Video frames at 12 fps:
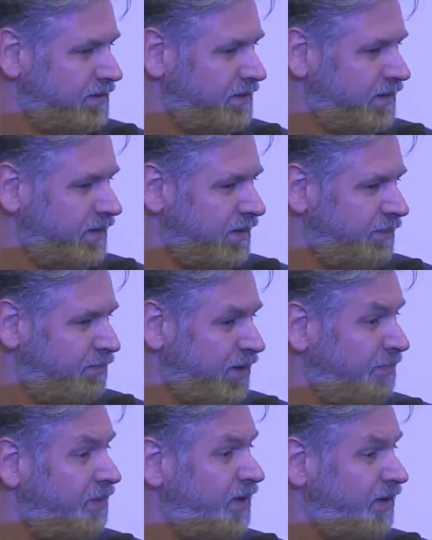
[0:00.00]
a
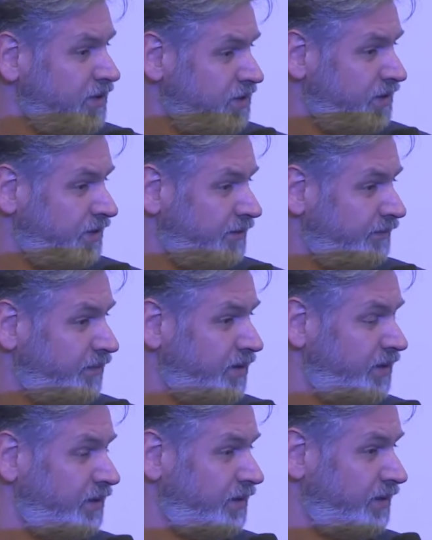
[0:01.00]
preparation
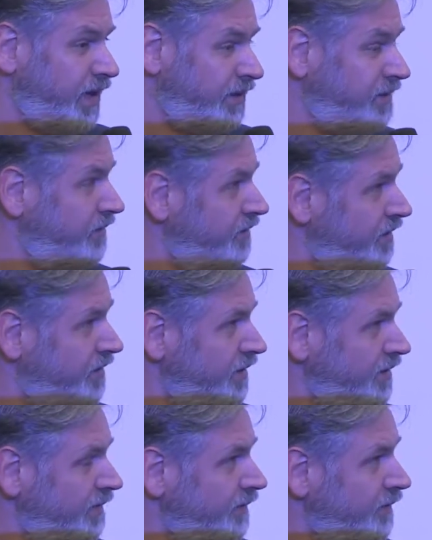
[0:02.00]

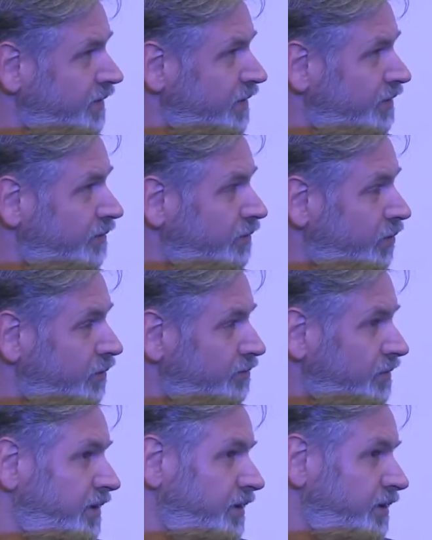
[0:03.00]
activity from
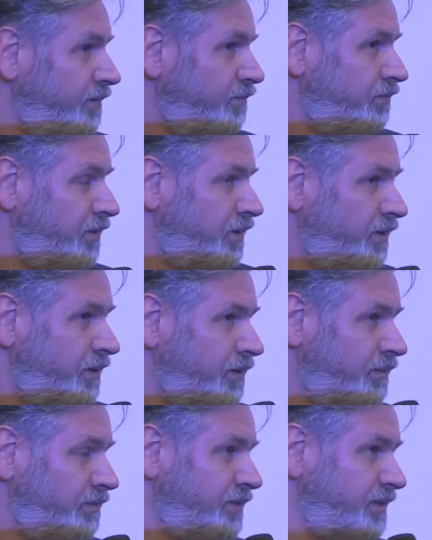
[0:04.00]
the
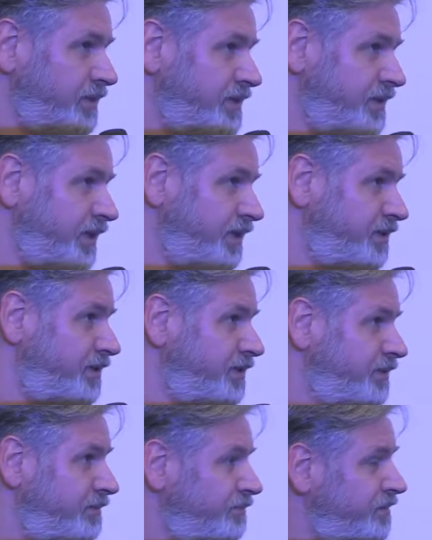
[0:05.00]

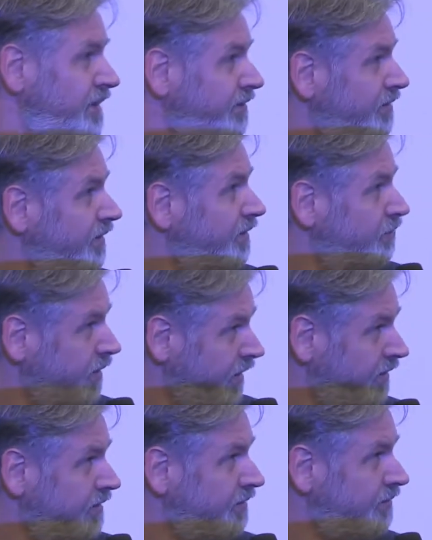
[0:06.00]
6th, 7th
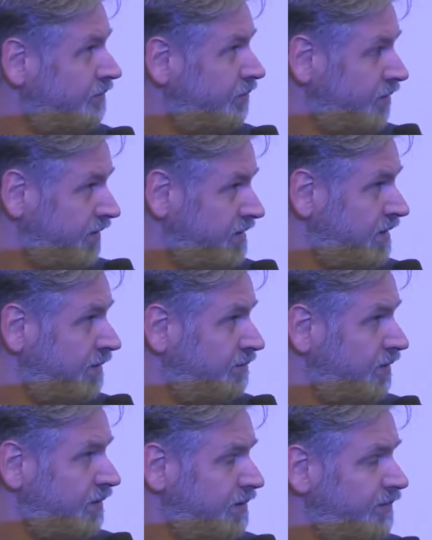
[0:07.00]
grade, for
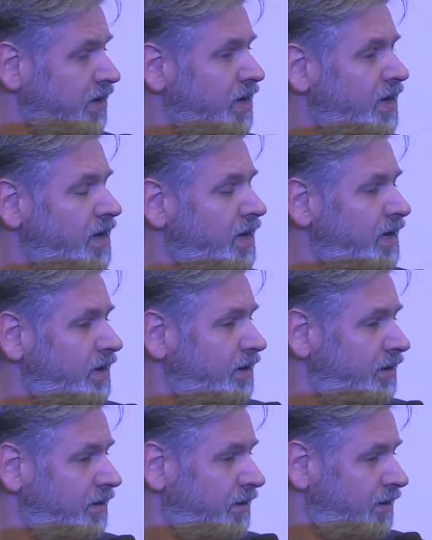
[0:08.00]
example,
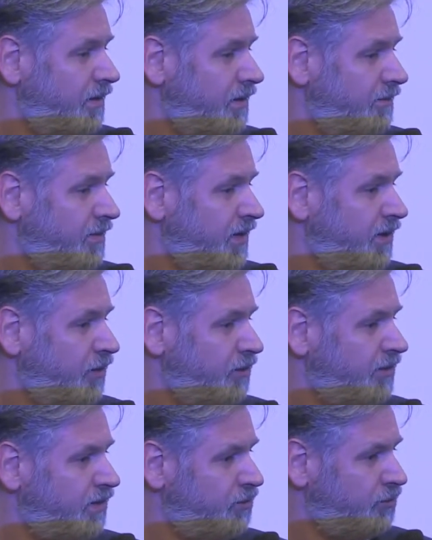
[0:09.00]
in
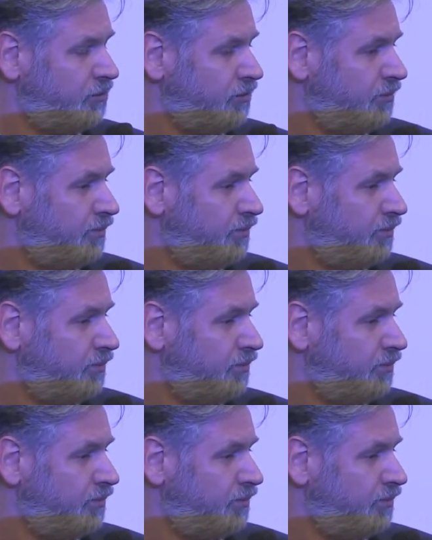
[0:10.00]
order to